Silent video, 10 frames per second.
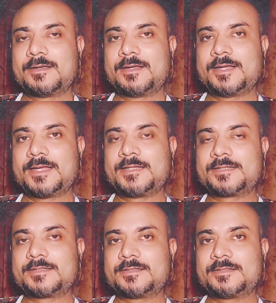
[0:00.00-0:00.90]

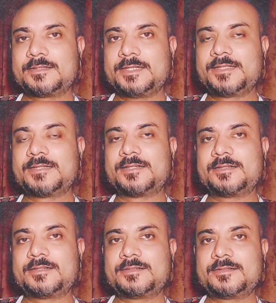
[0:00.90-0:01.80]
And in
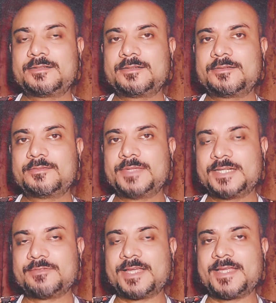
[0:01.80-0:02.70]
the
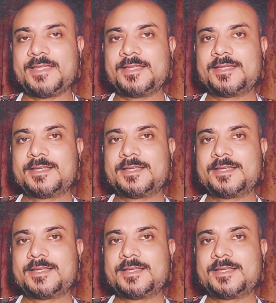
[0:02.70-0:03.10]
midway,